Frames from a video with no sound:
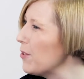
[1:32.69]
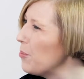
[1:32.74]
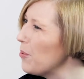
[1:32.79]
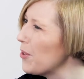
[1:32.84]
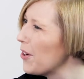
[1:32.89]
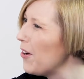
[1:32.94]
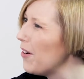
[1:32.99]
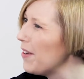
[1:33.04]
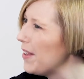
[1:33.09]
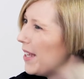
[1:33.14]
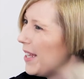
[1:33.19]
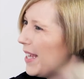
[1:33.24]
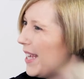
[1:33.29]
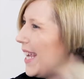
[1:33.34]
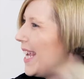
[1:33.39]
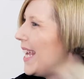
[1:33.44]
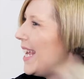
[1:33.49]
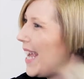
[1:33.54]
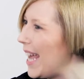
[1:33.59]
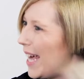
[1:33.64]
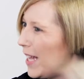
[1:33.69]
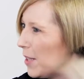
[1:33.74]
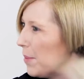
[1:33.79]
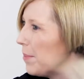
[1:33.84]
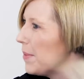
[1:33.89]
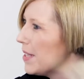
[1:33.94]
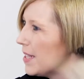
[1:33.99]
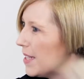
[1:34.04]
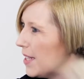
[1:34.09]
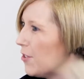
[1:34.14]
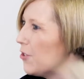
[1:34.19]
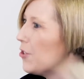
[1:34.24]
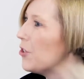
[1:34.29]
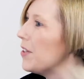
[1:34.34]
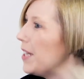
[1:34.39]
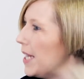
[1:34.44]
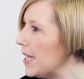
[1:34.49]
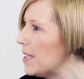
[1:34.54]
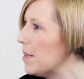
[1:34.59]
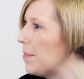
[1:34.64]
what are the key elements that do
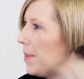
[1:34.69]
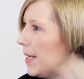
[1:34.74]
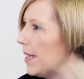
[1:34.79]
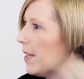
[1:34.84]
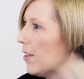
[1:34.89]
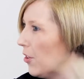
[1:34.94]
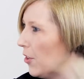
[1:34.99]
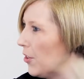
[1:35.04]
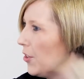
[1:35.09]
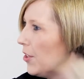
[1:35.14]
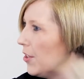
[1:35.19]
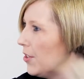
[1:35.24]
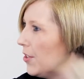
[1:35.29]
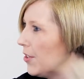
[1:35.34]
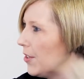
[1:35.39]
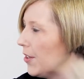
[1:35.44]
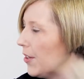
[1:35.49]
need to be included?